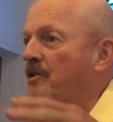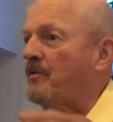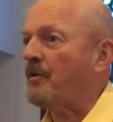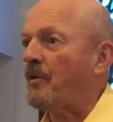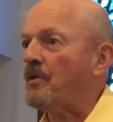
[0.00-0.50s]

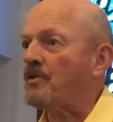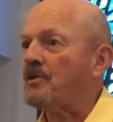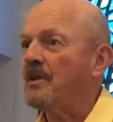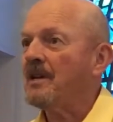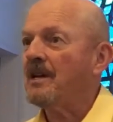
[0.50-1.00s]

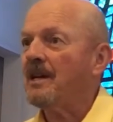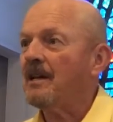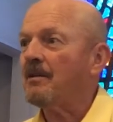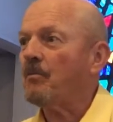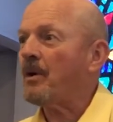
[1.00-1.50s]
force
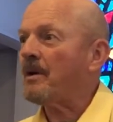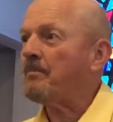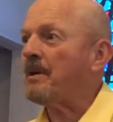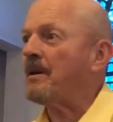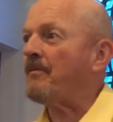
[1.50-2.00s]
in what had
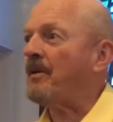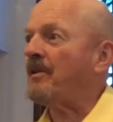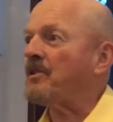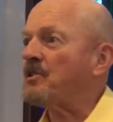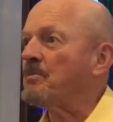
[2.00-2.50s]
been a
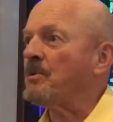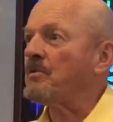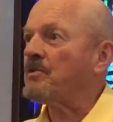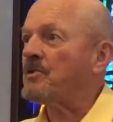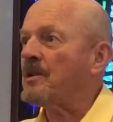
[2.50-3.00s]
fairly
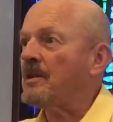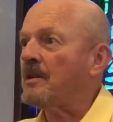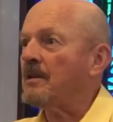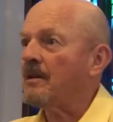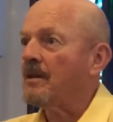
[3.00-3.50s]
smooth
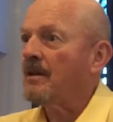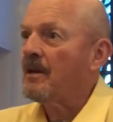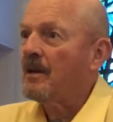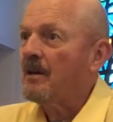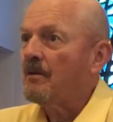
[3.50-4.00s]
sea
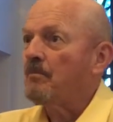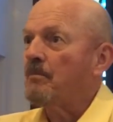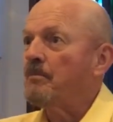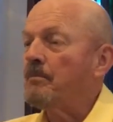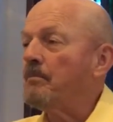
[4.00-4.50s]

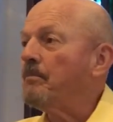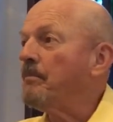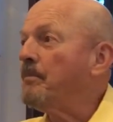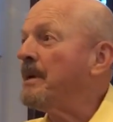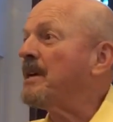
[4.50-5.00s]

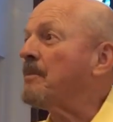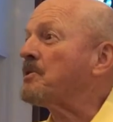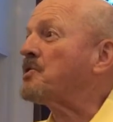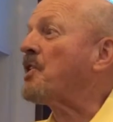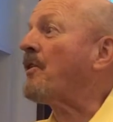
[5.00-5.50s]

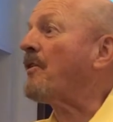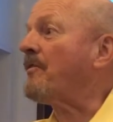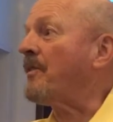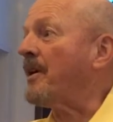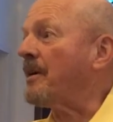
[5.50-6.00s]
becomes
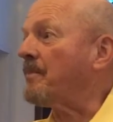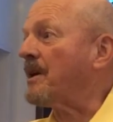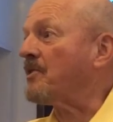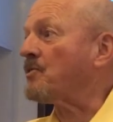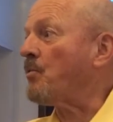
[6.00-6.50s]
terrifying
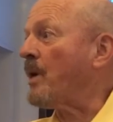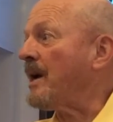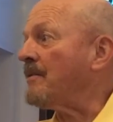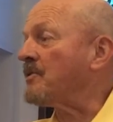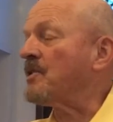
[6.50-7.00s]
because the
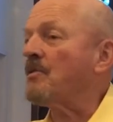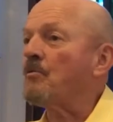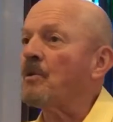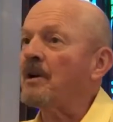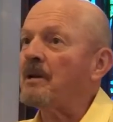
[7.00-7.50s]
waves get
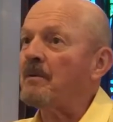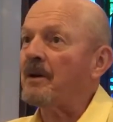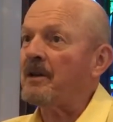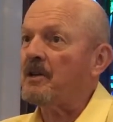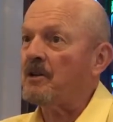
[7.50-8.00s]
really,
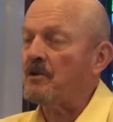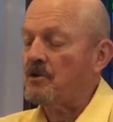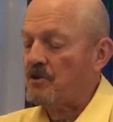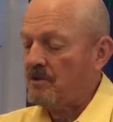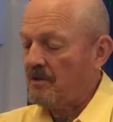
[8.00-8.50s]
really
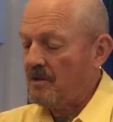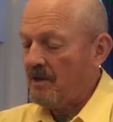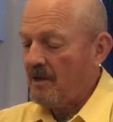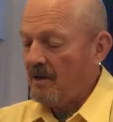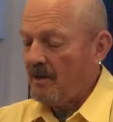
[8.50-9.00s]
huge.
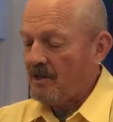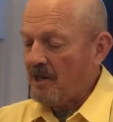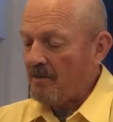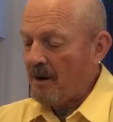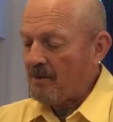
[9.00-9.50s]
One
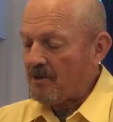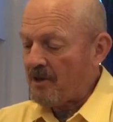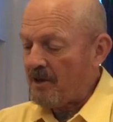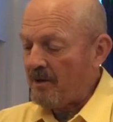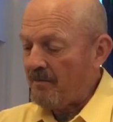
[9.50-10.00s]
time I was
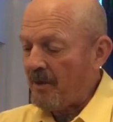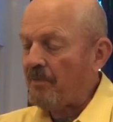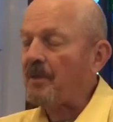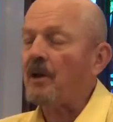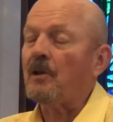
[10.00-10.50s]

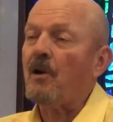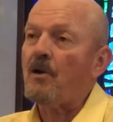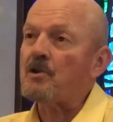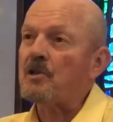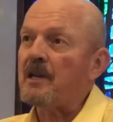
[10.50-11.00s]
on a
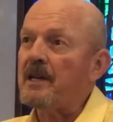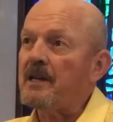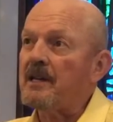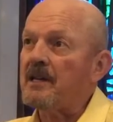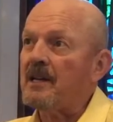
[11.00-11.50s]
large
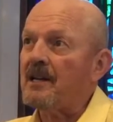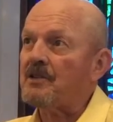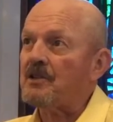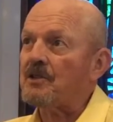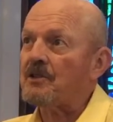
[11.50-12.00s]
lake in
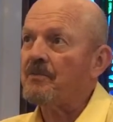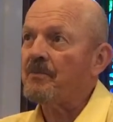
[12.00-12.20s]
Kansas.